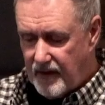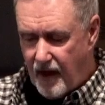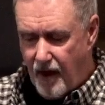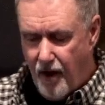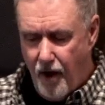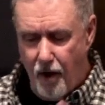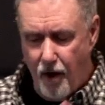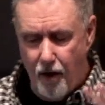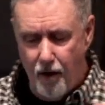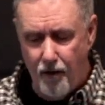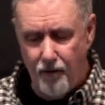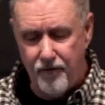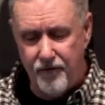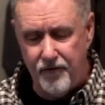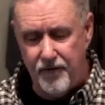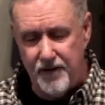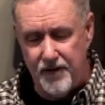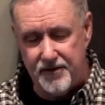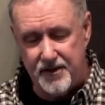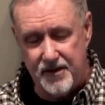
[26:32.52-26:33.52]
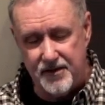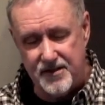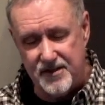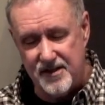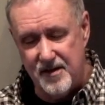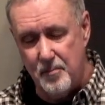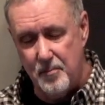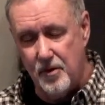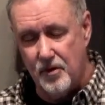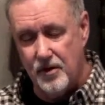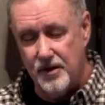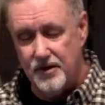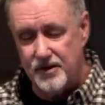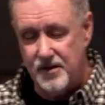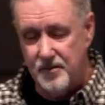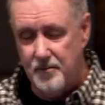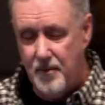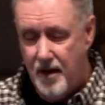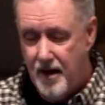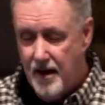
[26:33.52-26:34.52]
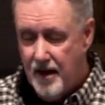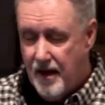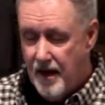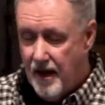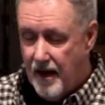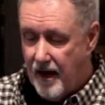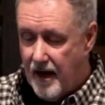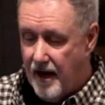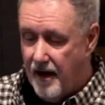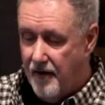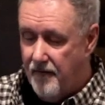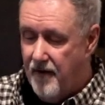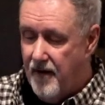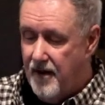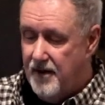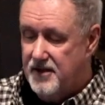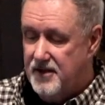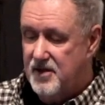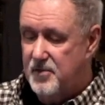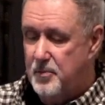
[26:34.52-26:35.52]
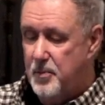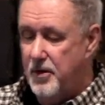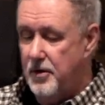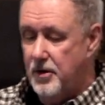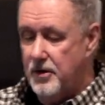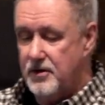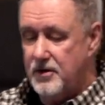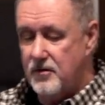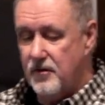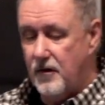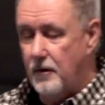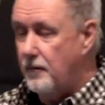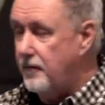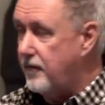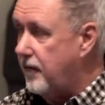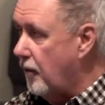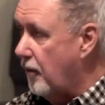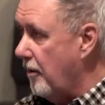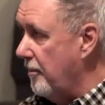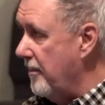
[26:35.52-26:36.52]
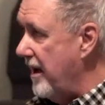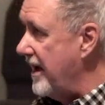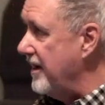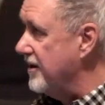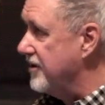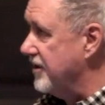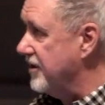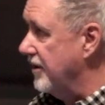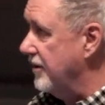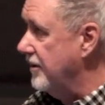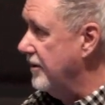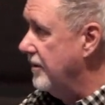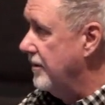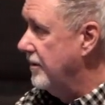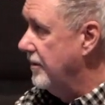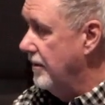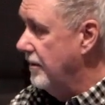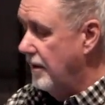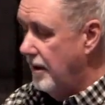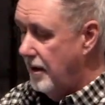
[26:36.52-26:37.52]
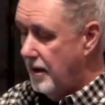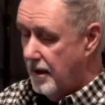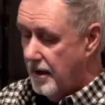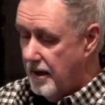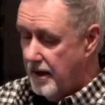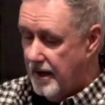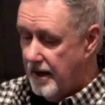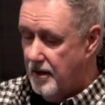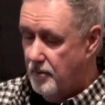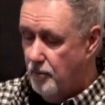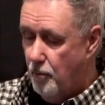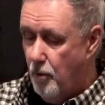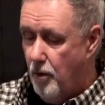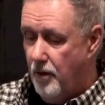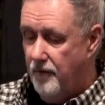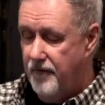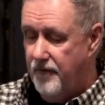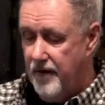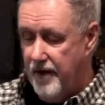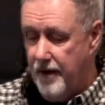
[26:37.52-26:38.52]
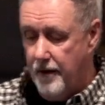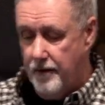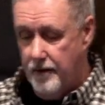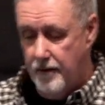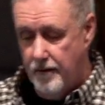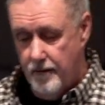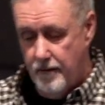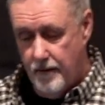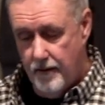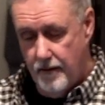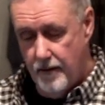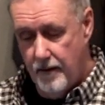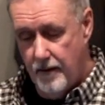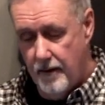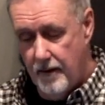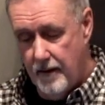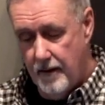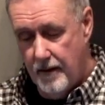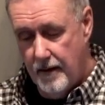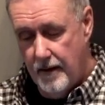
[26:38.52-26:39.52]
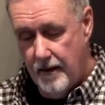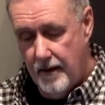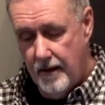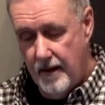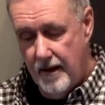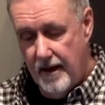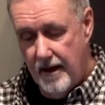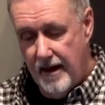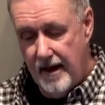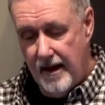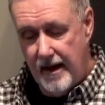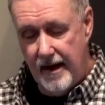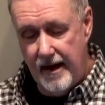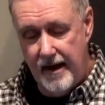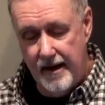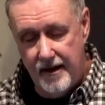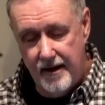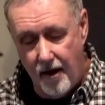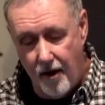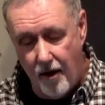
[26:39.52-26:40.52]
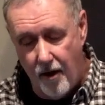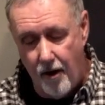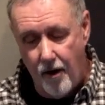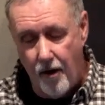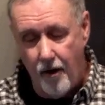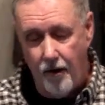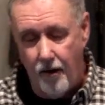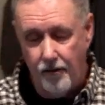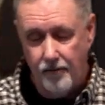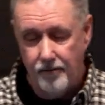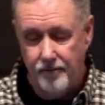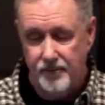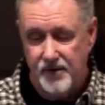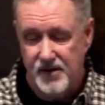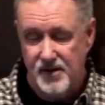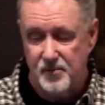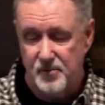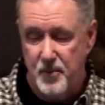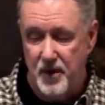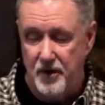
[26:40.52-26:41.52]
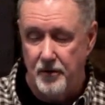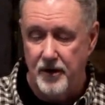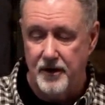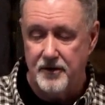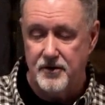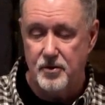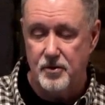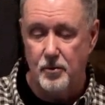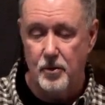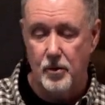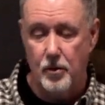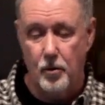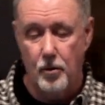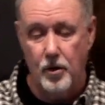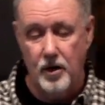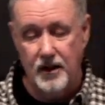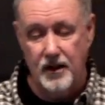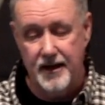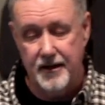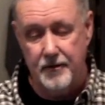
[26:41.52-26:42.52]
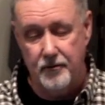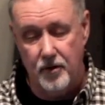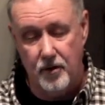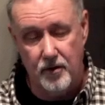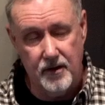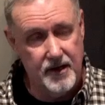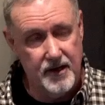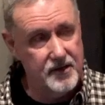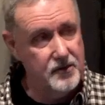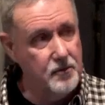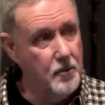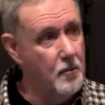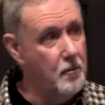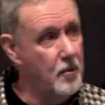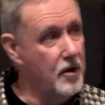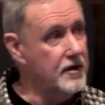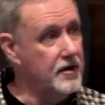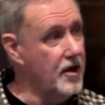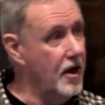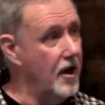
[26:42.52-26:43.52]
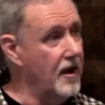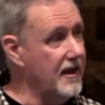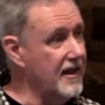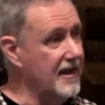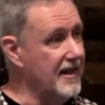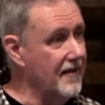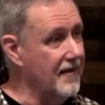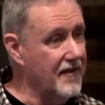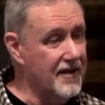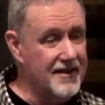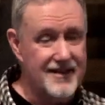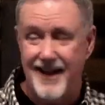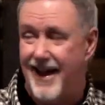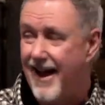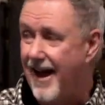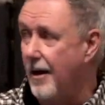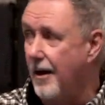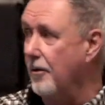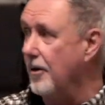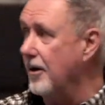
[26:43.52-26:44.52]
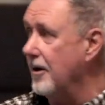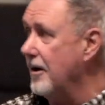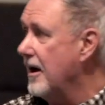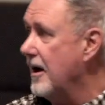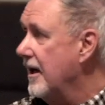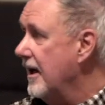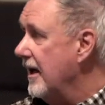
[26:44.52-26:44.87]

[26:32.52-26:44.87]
all fit the symbolism of spiritual formation in warfare. And all spiritual or literal, because when we're talking of a tower